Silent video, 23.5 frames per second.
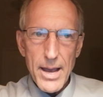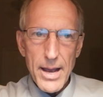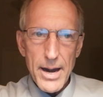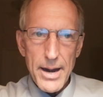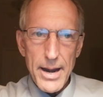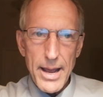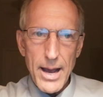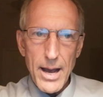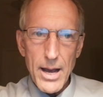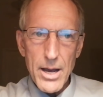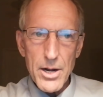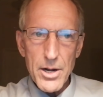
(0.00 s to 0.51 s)

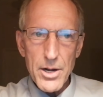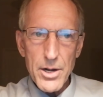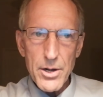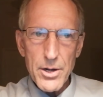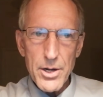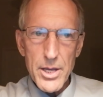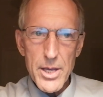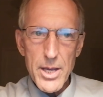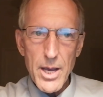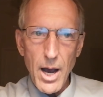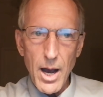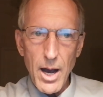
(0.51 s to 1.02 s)
Now,
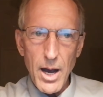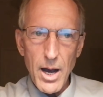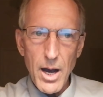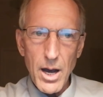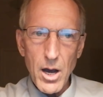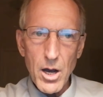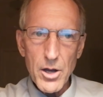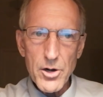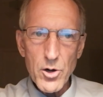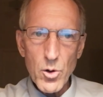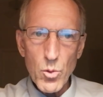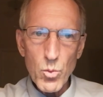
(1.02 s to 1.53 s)

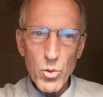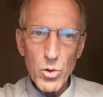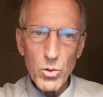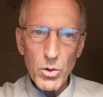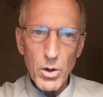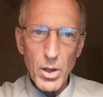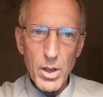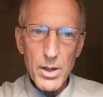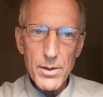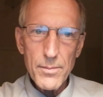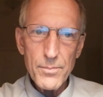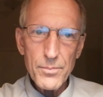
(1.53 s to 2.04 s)
Neha
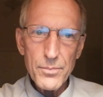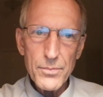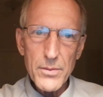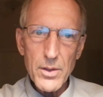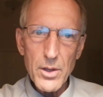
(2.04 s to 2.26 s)
Narula,